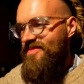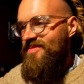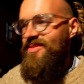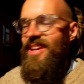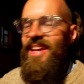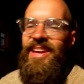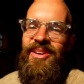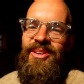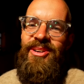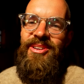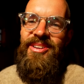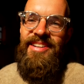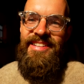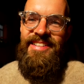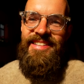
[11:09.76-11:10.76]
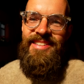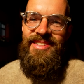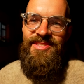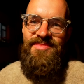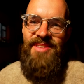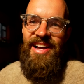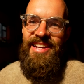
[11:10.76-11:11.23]
bringing her
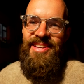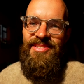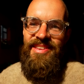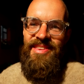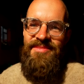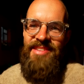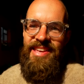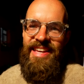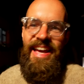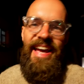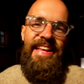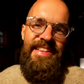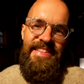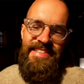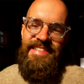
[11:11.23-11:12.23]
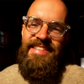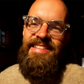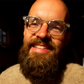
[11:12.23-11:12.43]
to Bali with me, and